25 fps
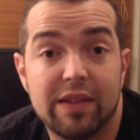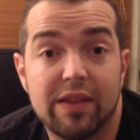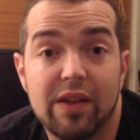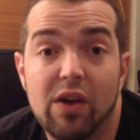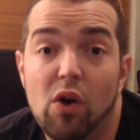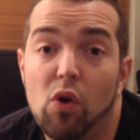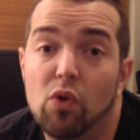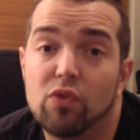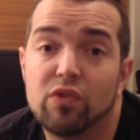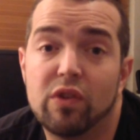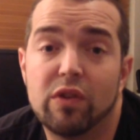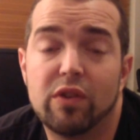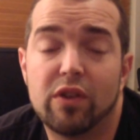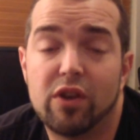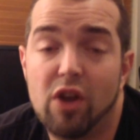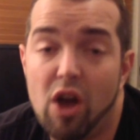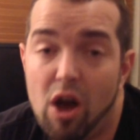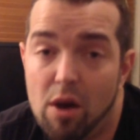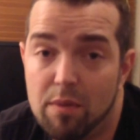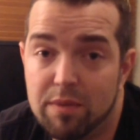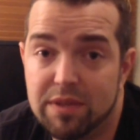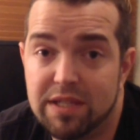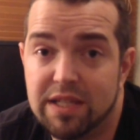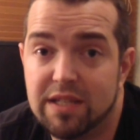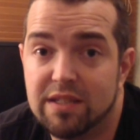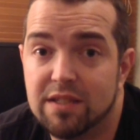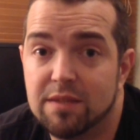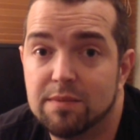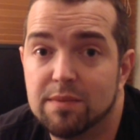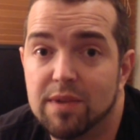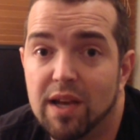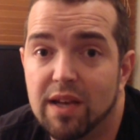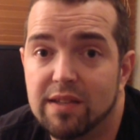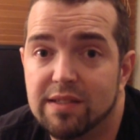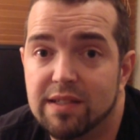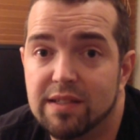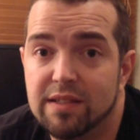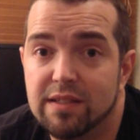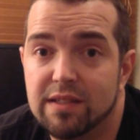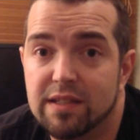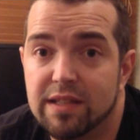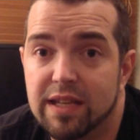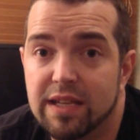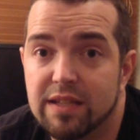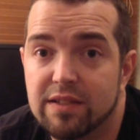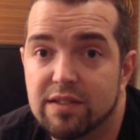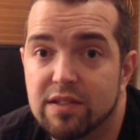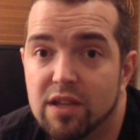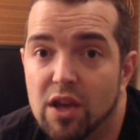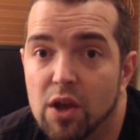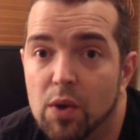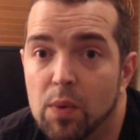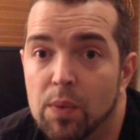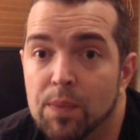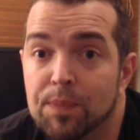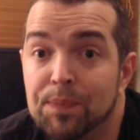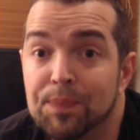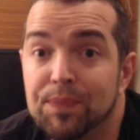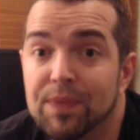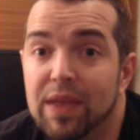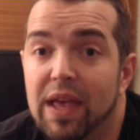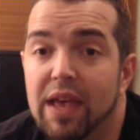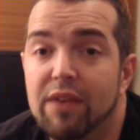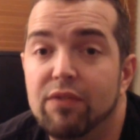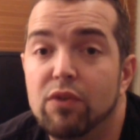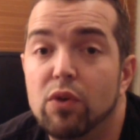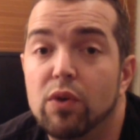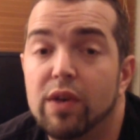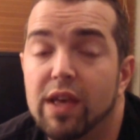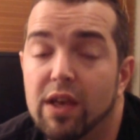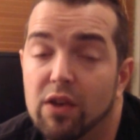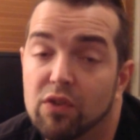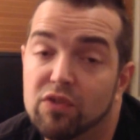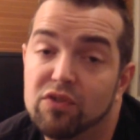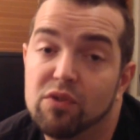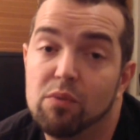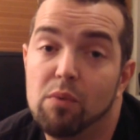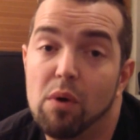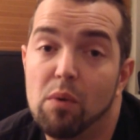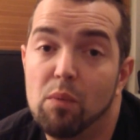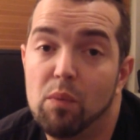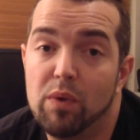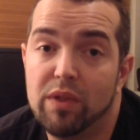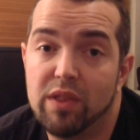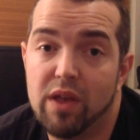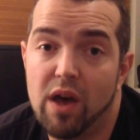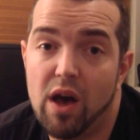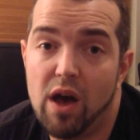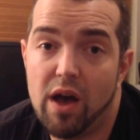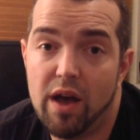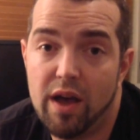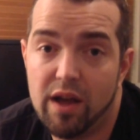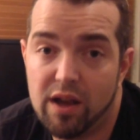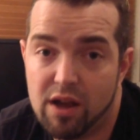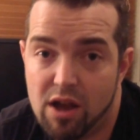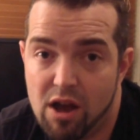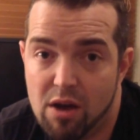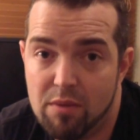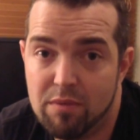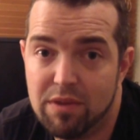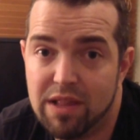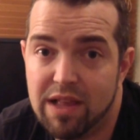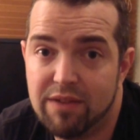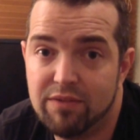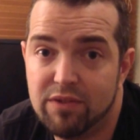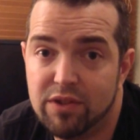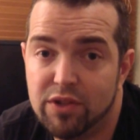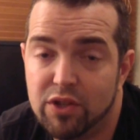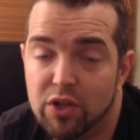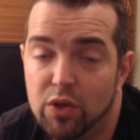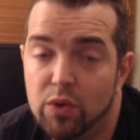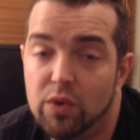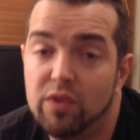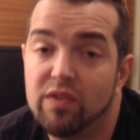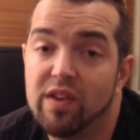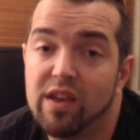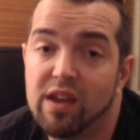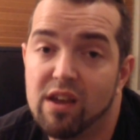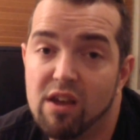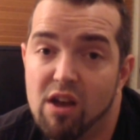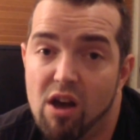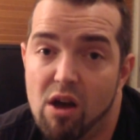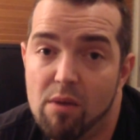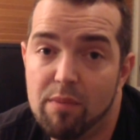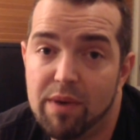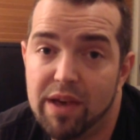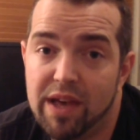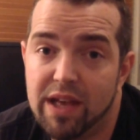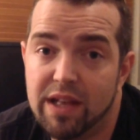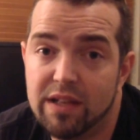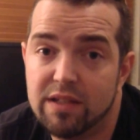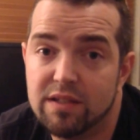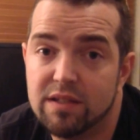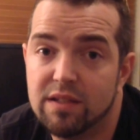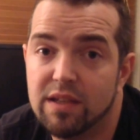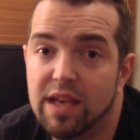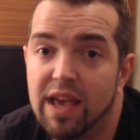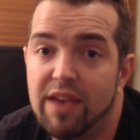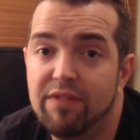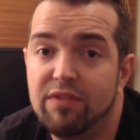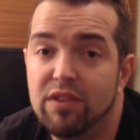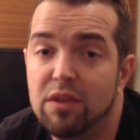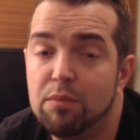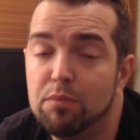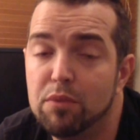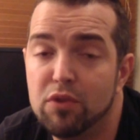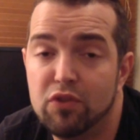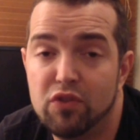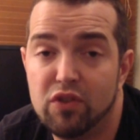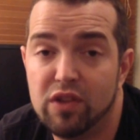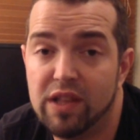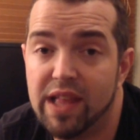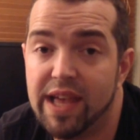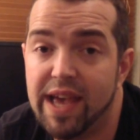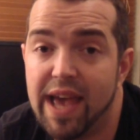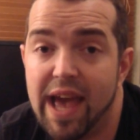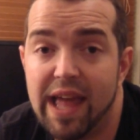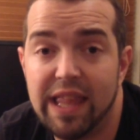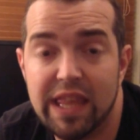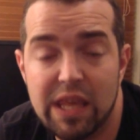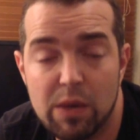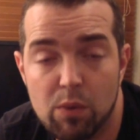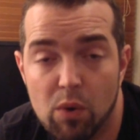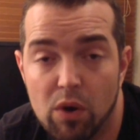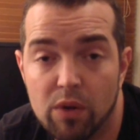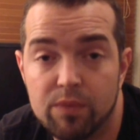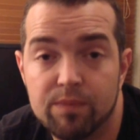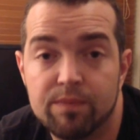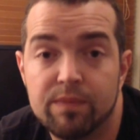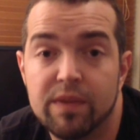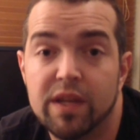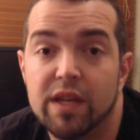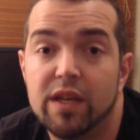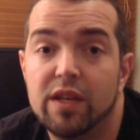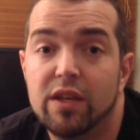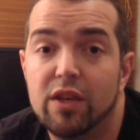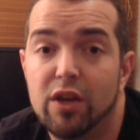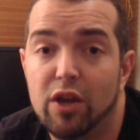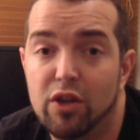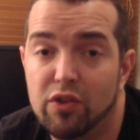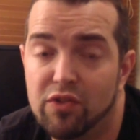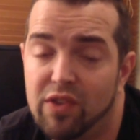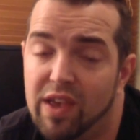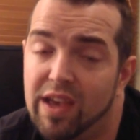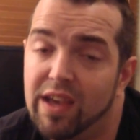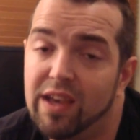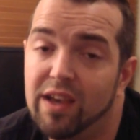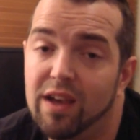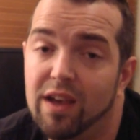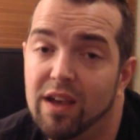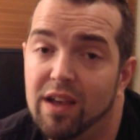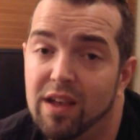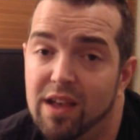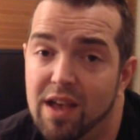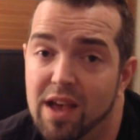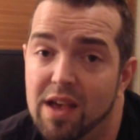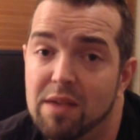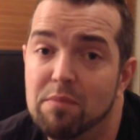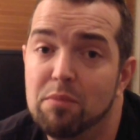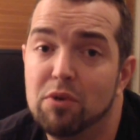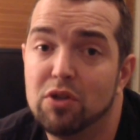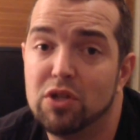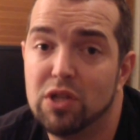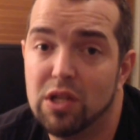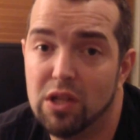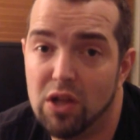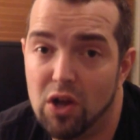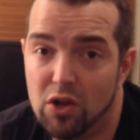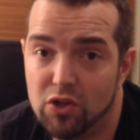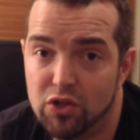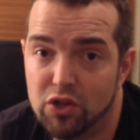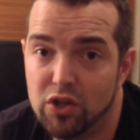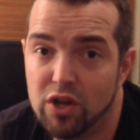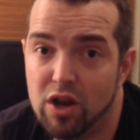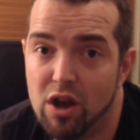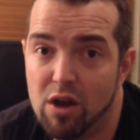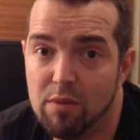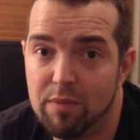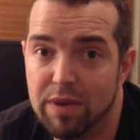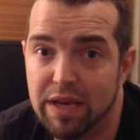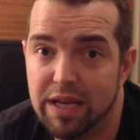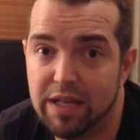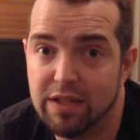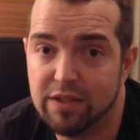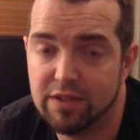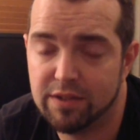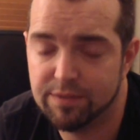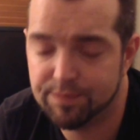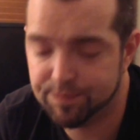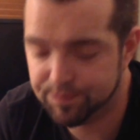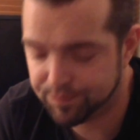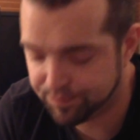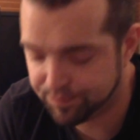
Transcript: also the karma system ties into this. So if you kill someone with a higher karma level than you take a karma hit. If you mutilate anyone, you're going to take a much larger karma hit.